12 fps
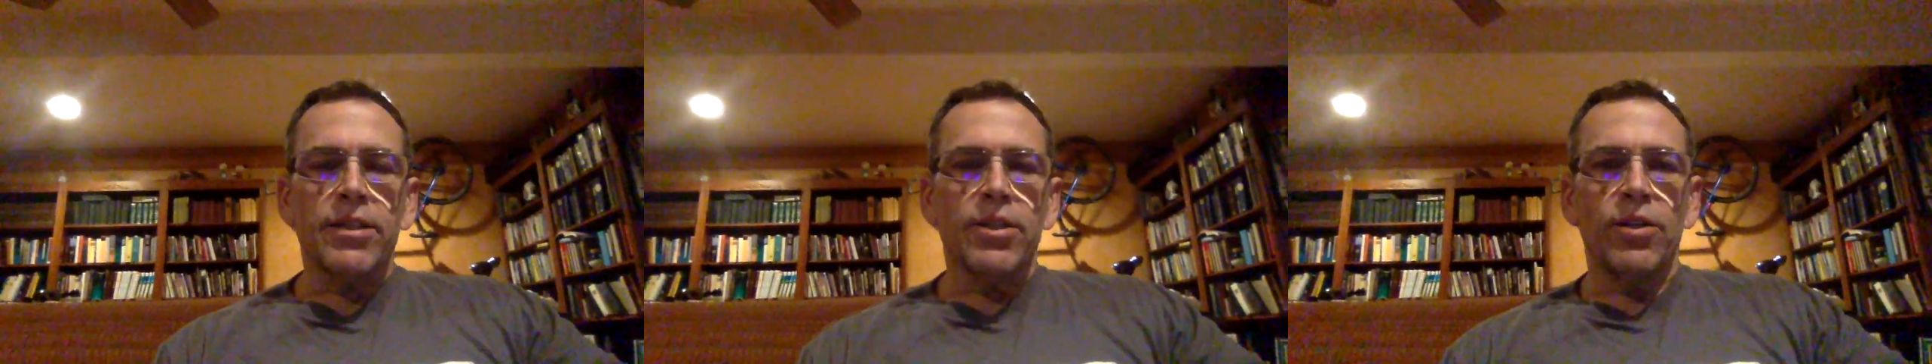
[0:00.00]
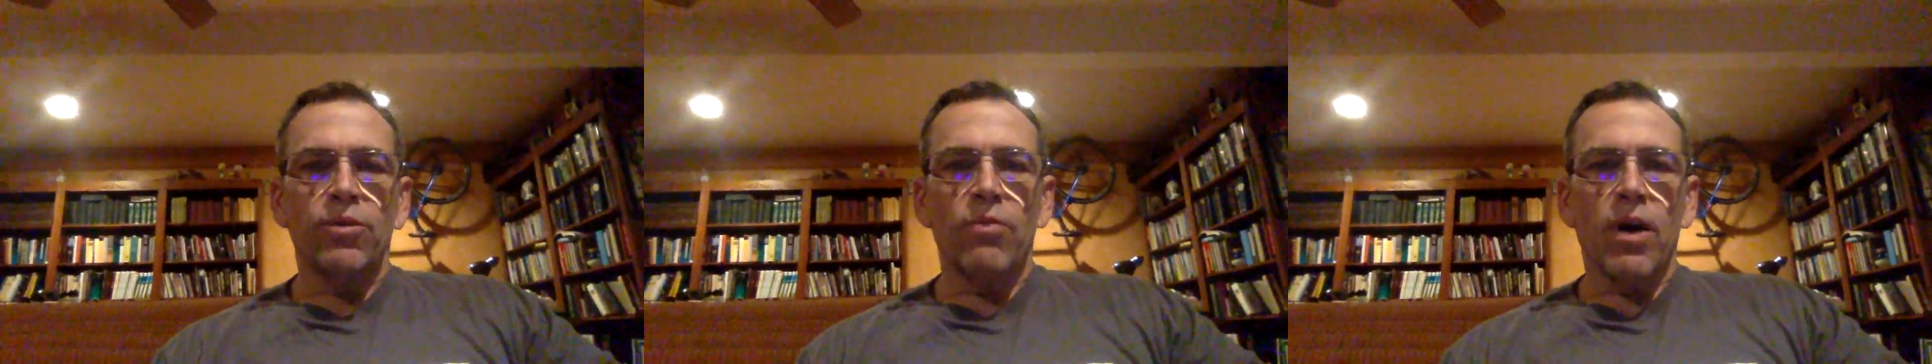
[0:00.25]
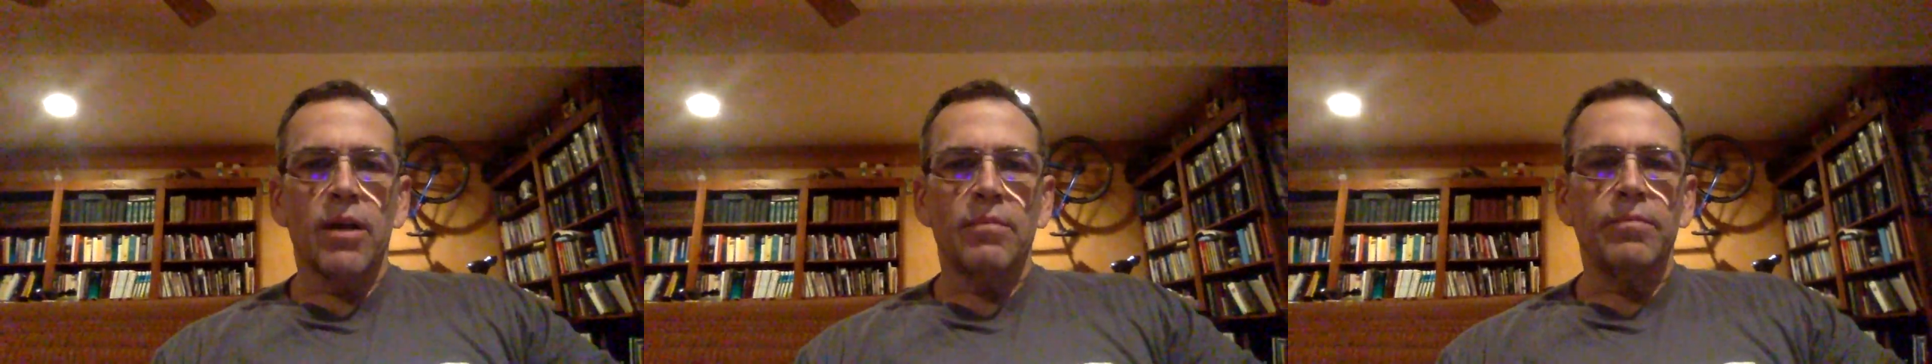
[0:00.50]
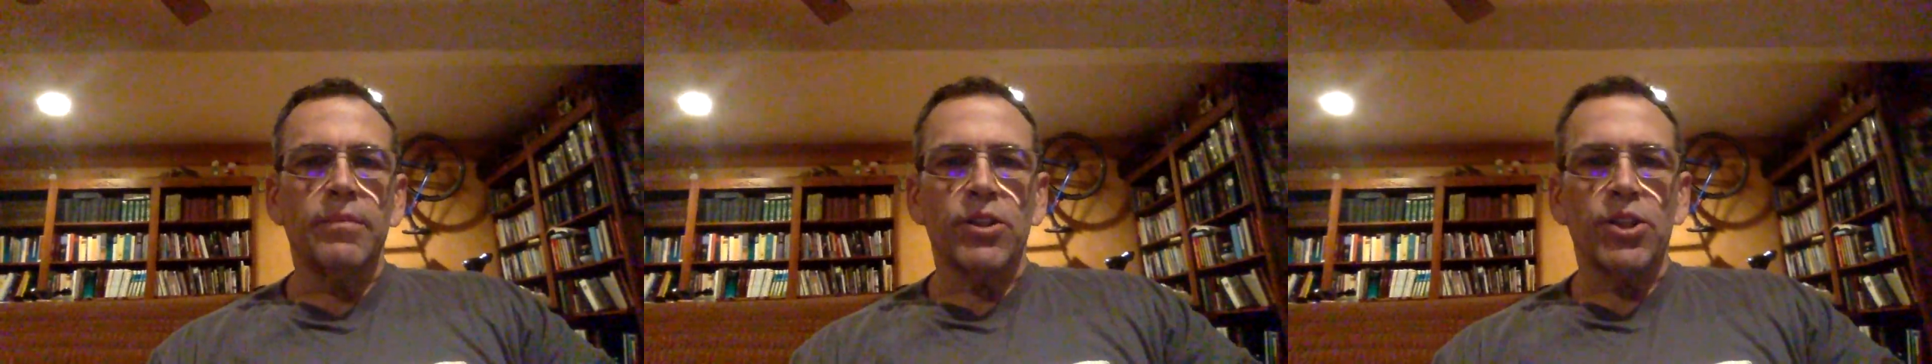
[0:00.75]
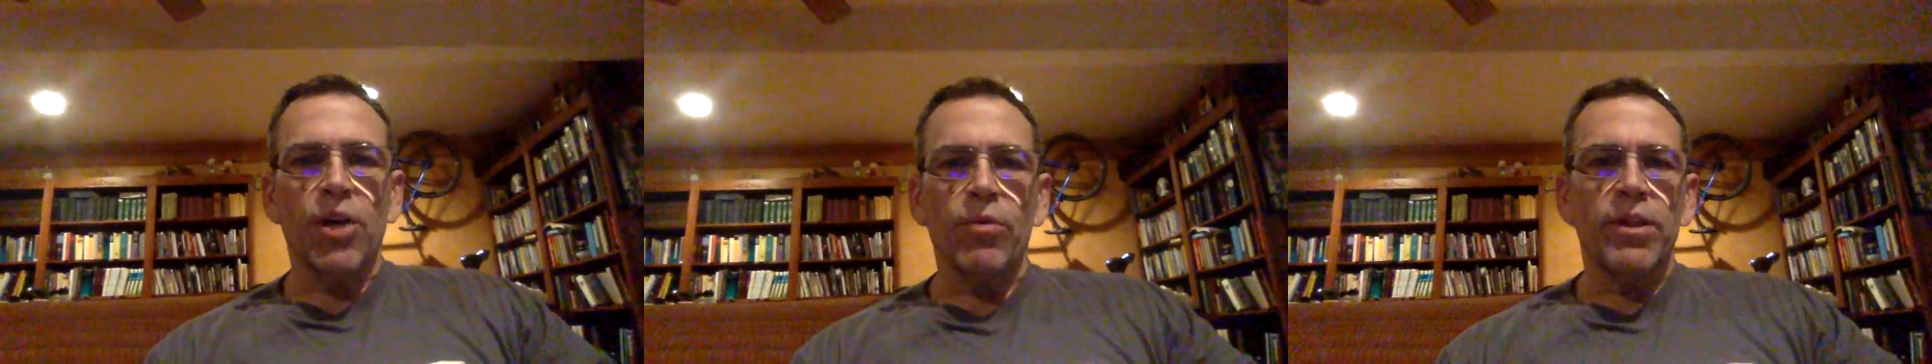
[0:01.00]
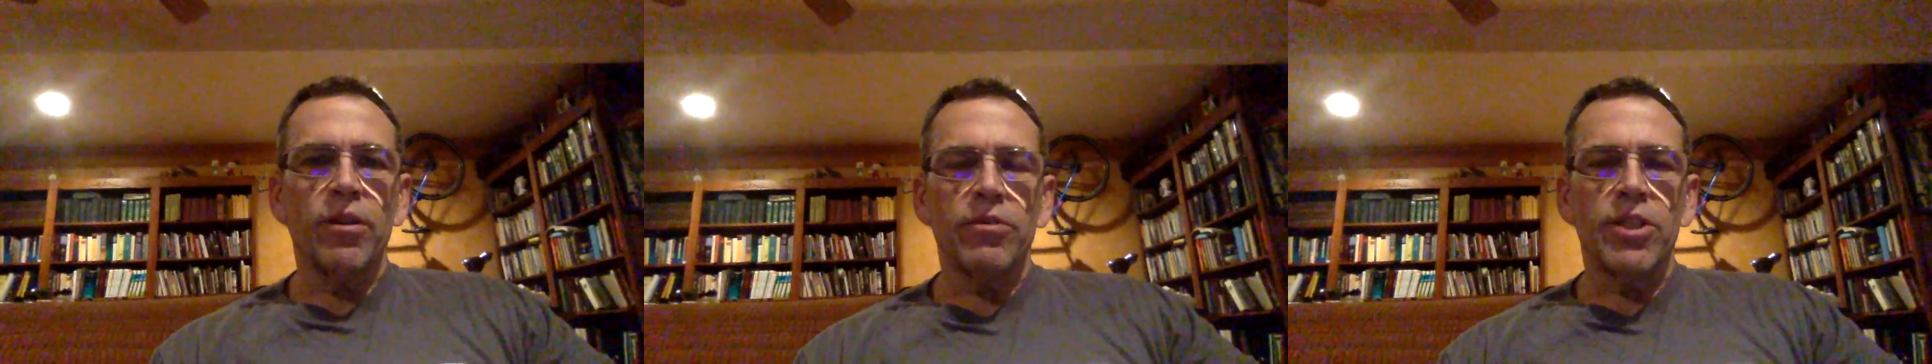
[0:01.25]
to share
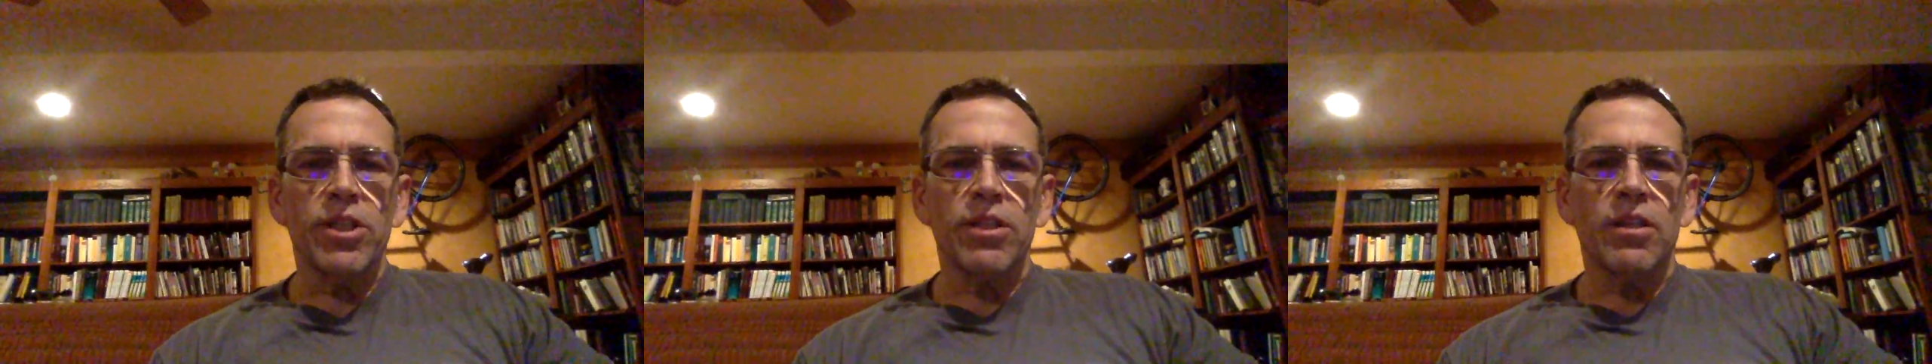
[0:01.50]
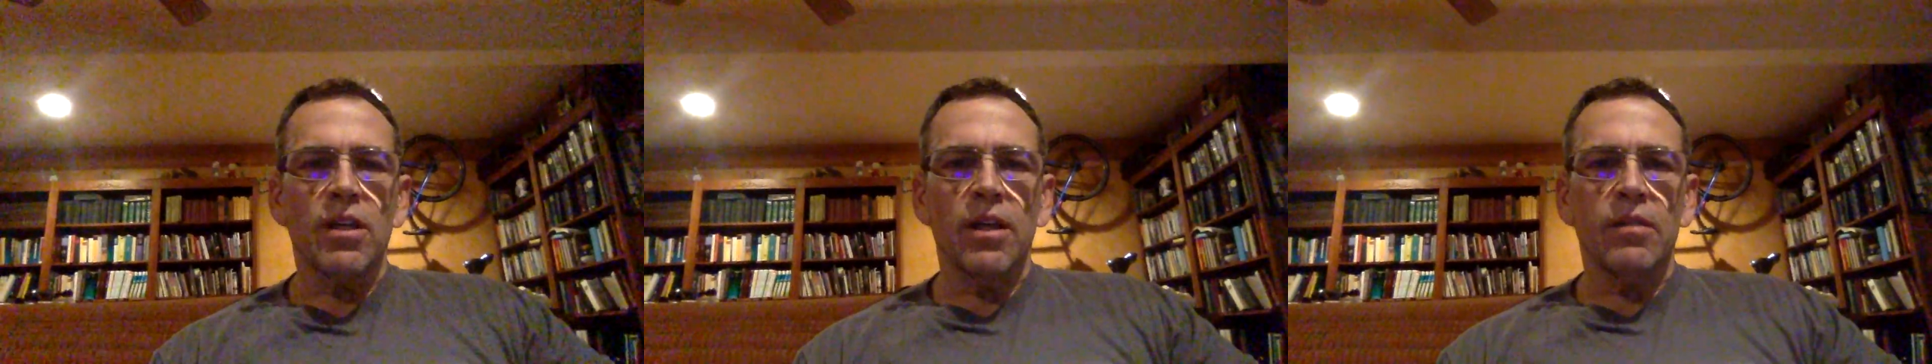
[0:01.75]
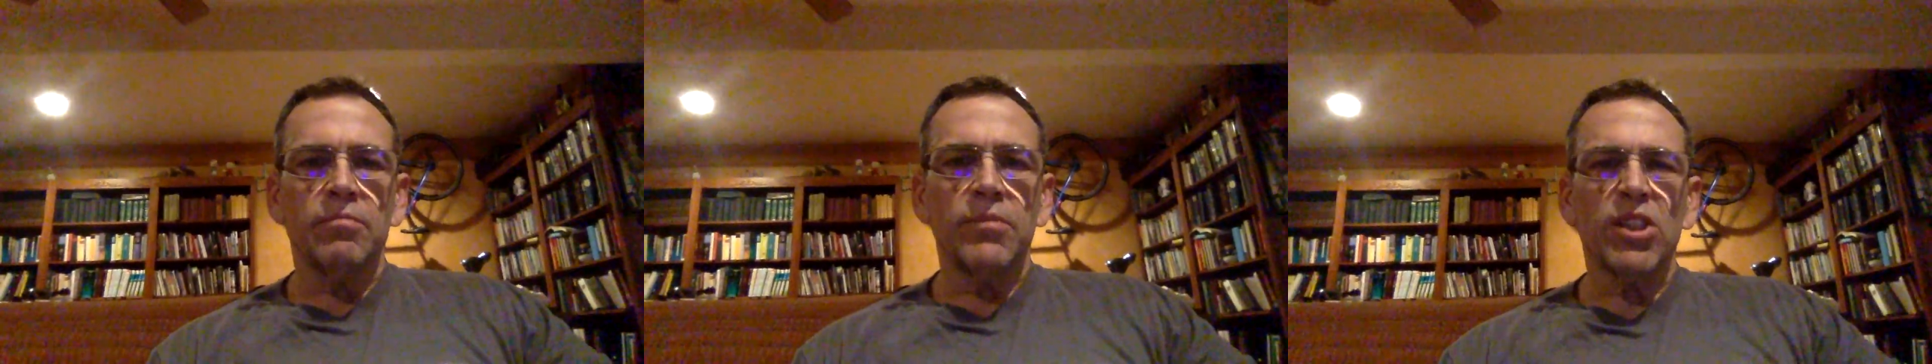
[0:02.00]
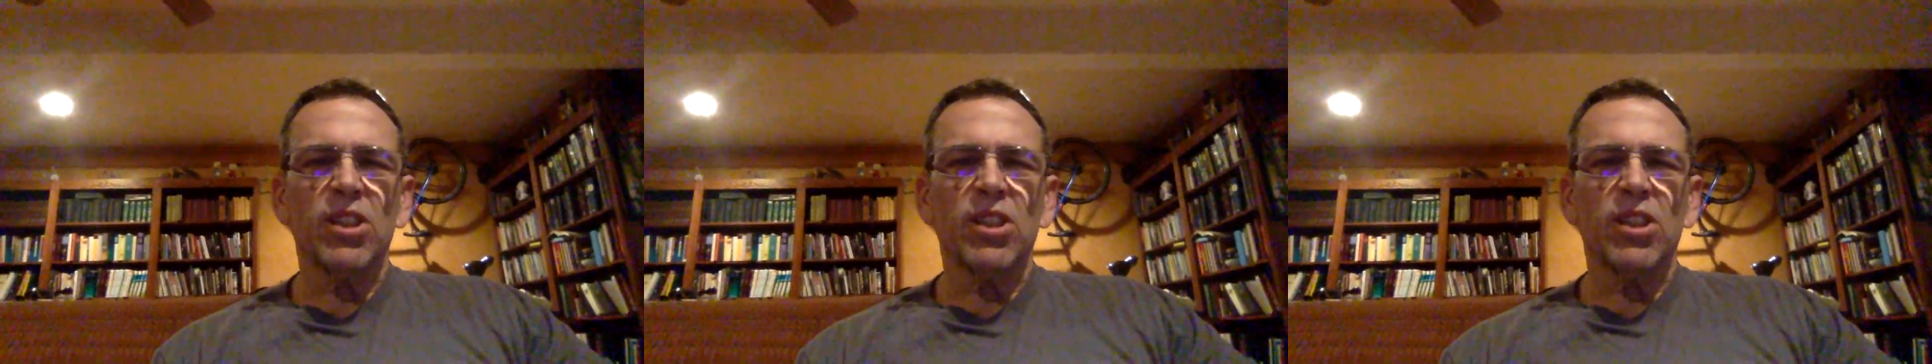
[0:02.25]
with you just a